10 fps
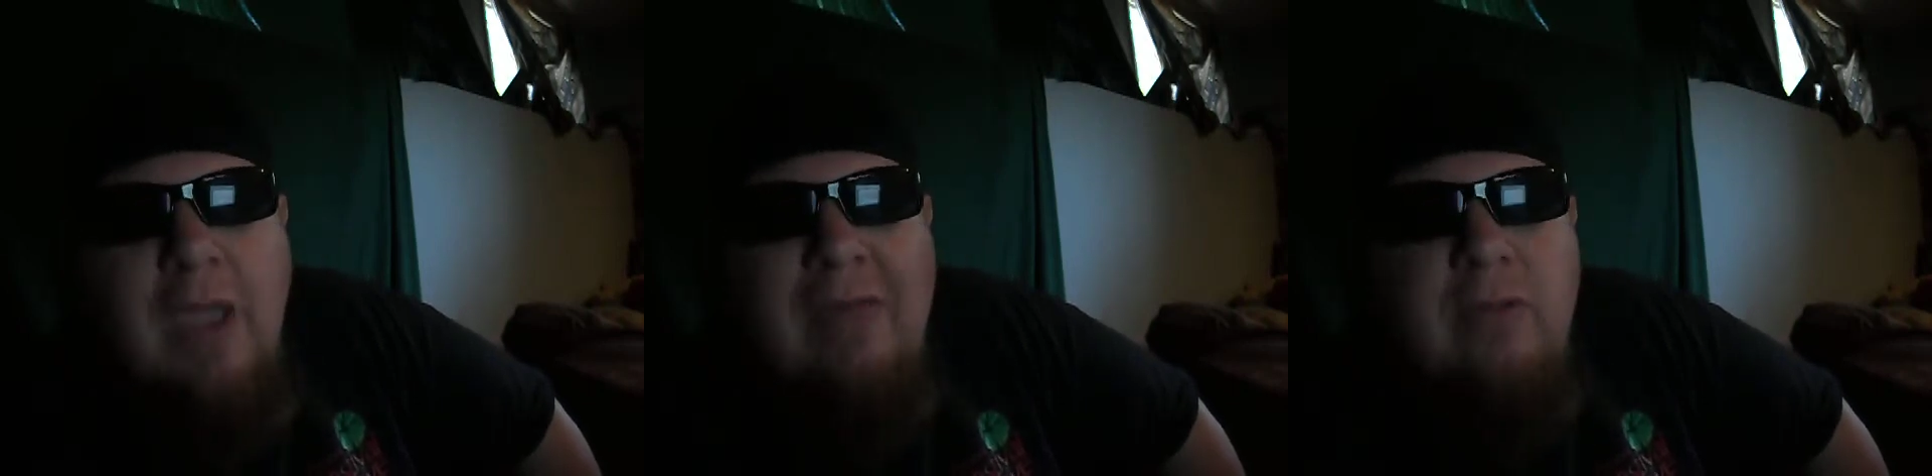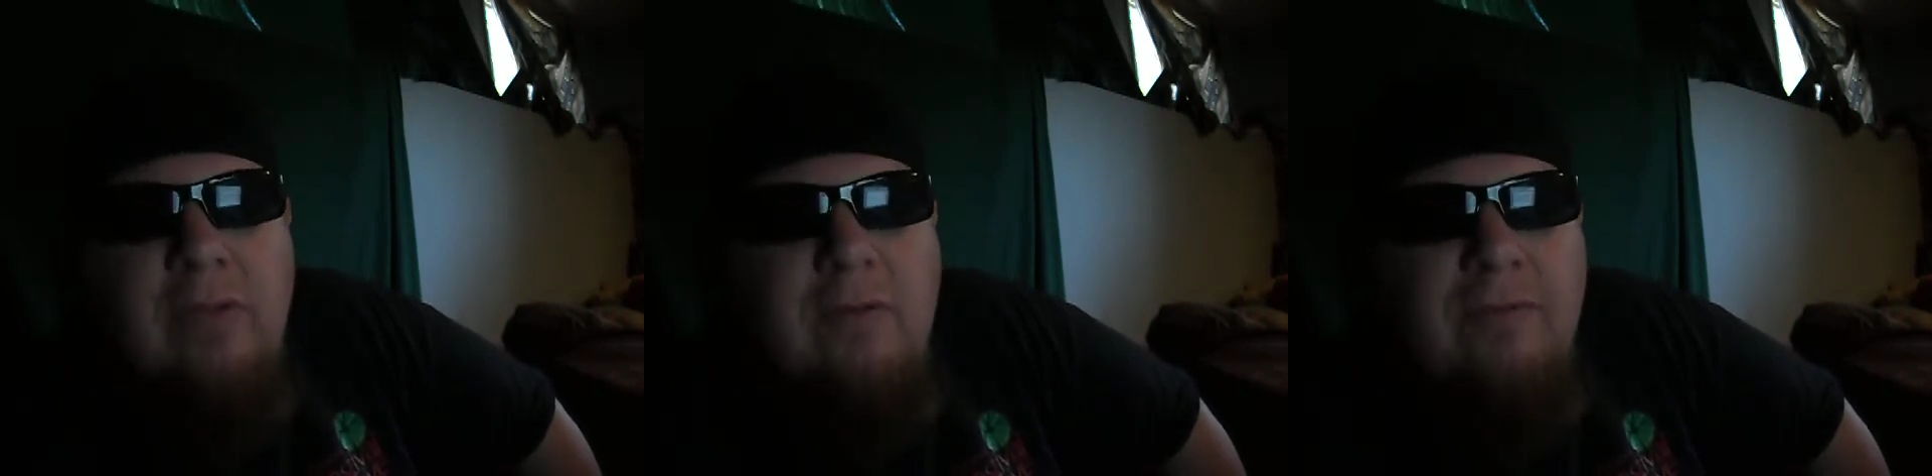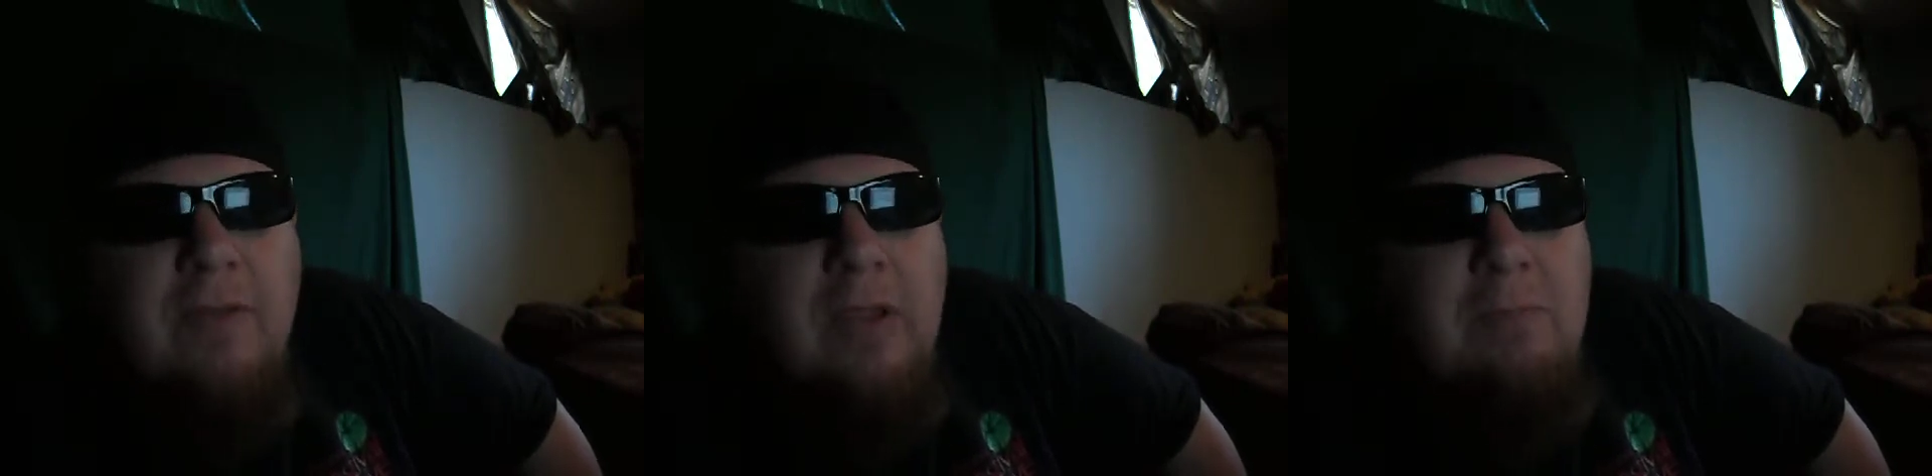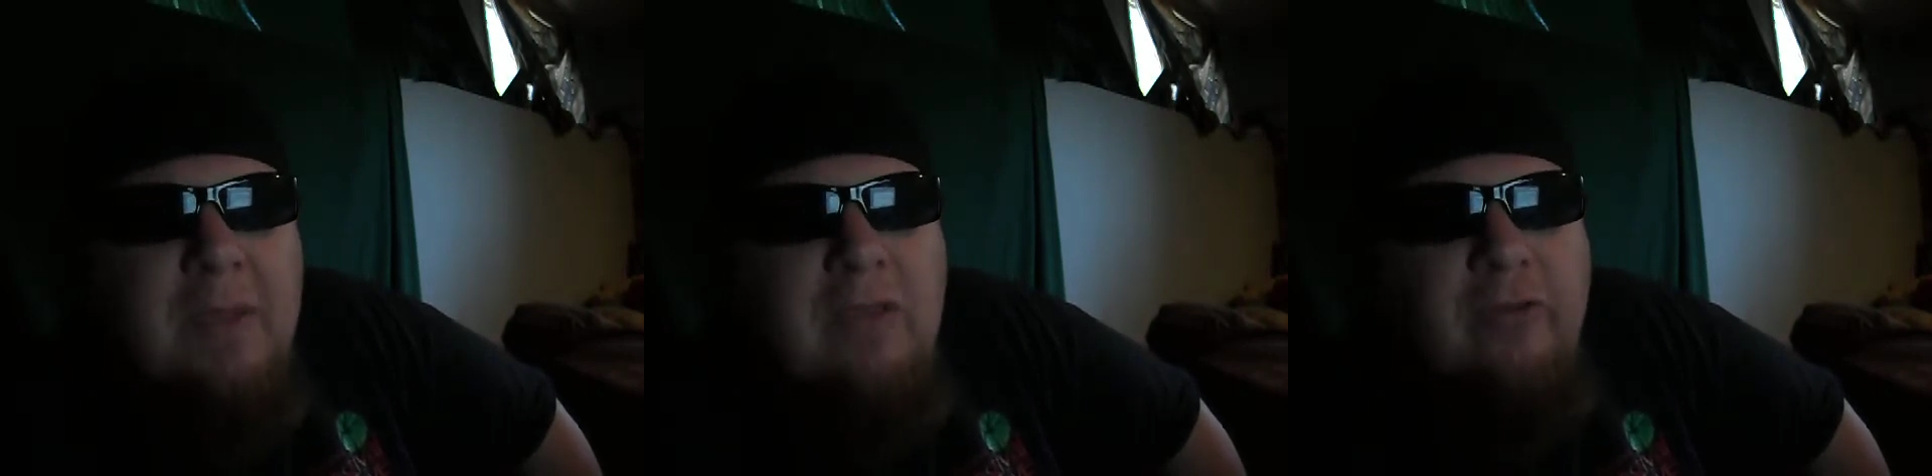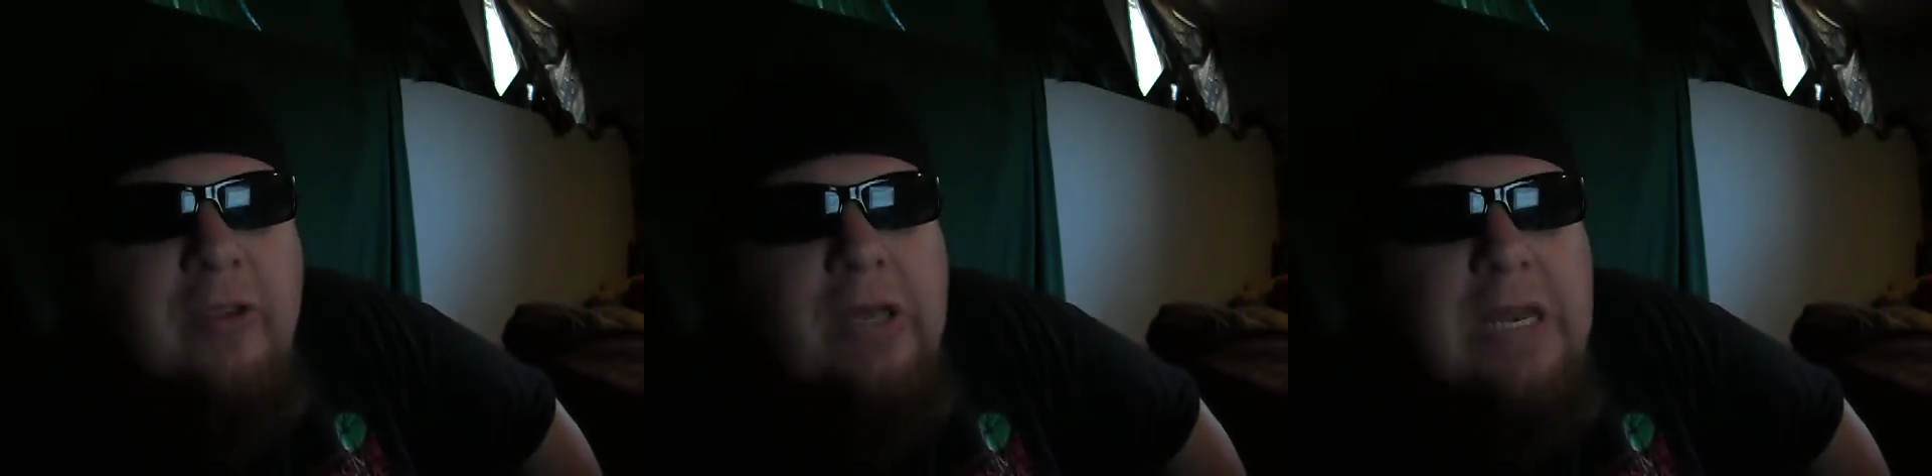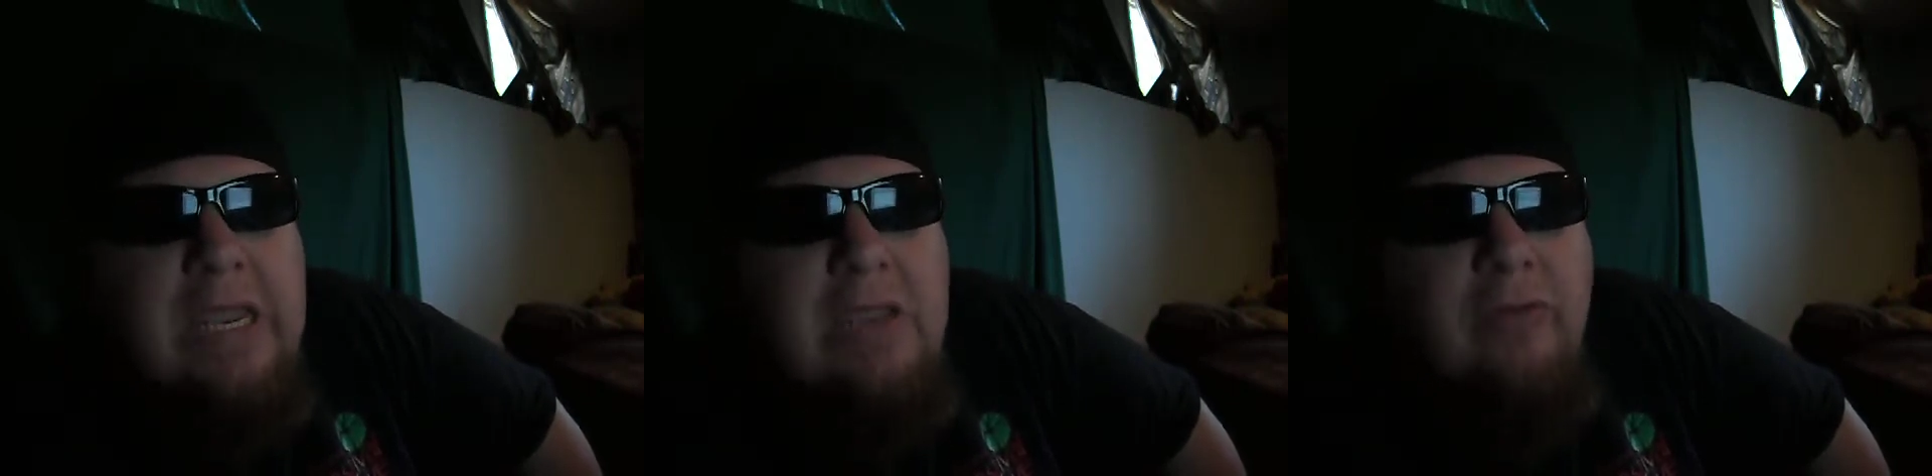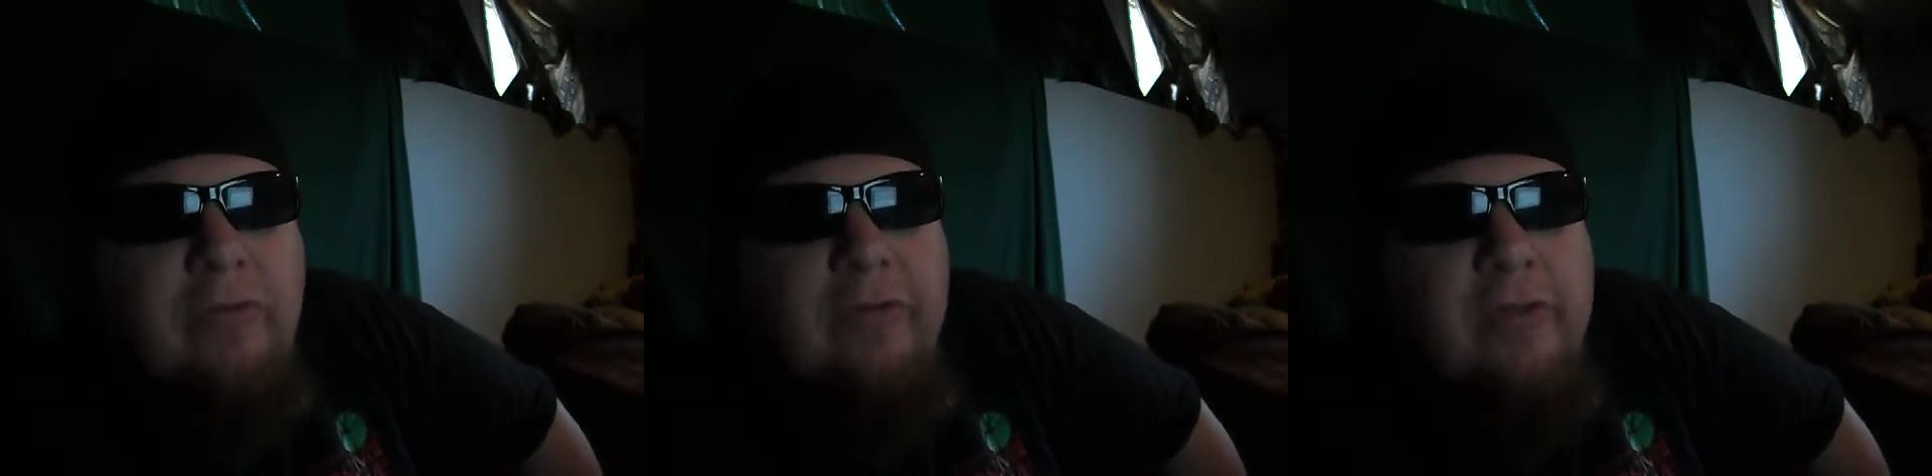rather than filling basic
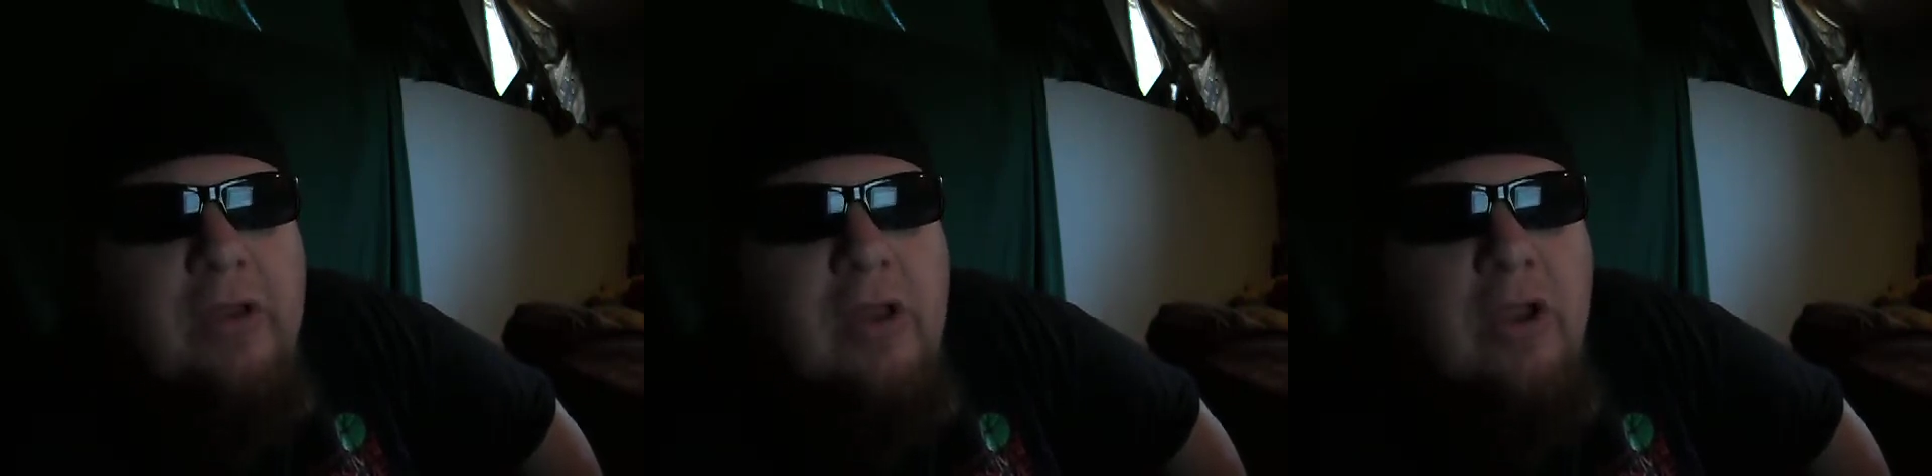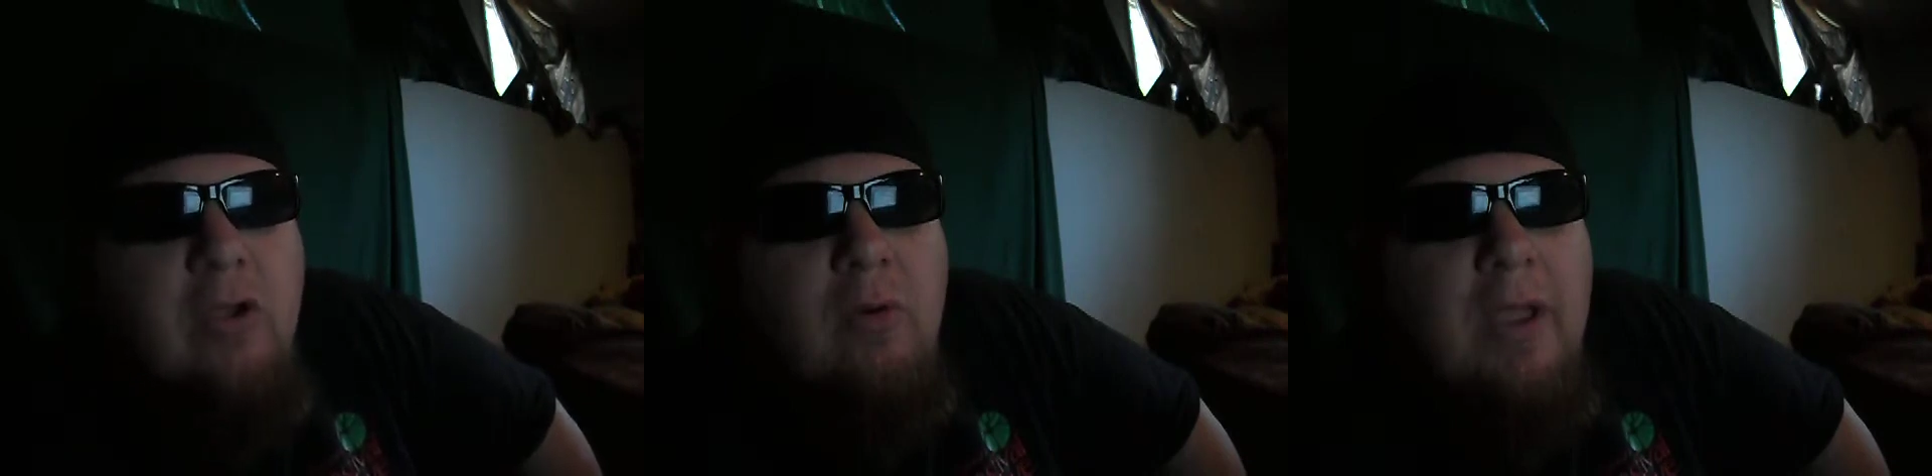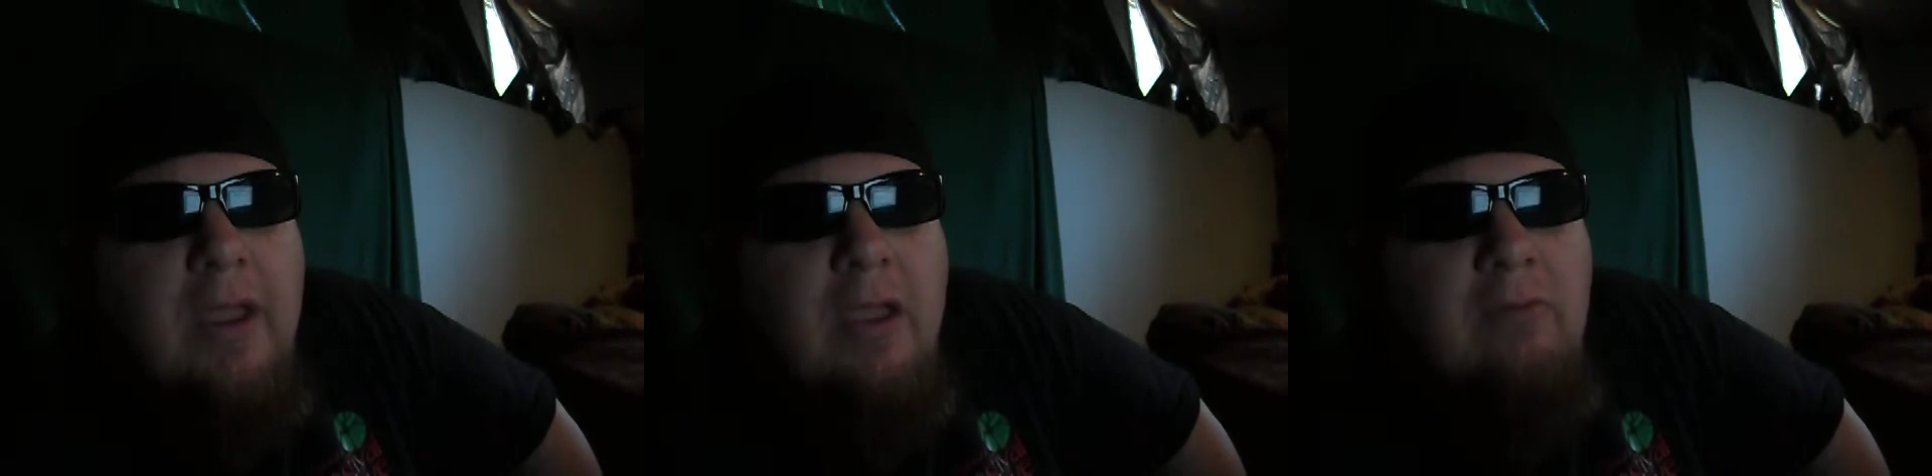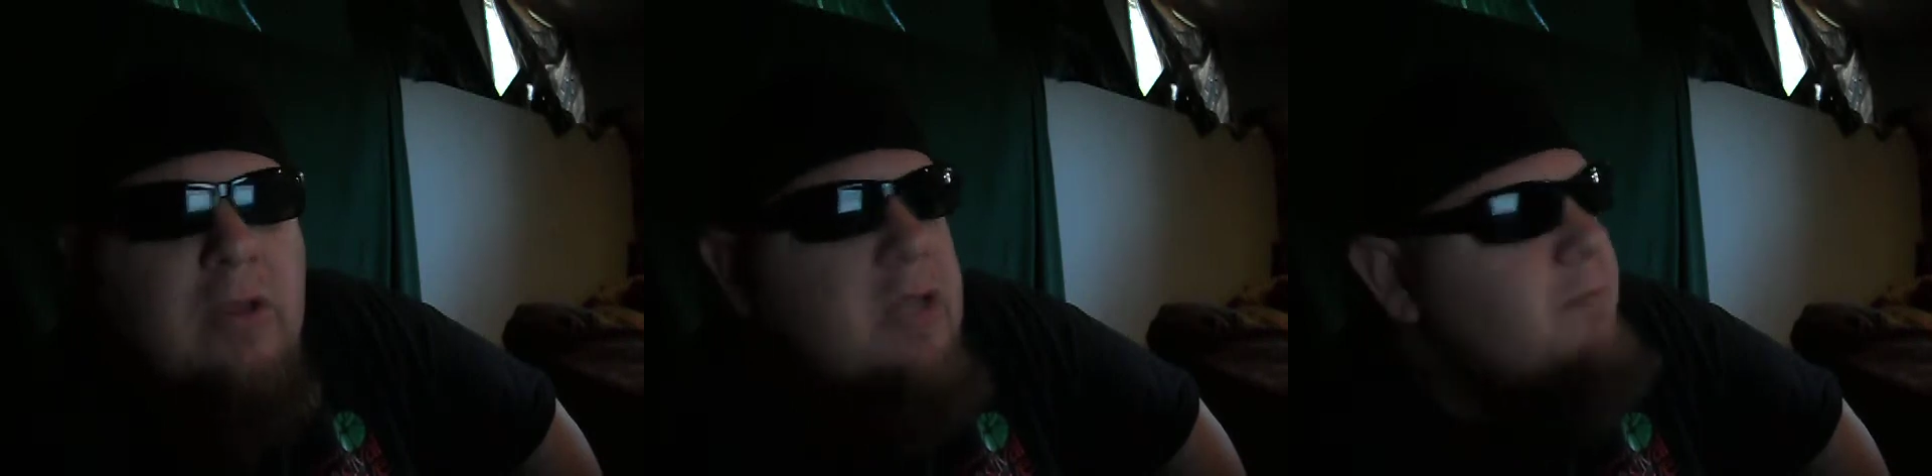needs. I really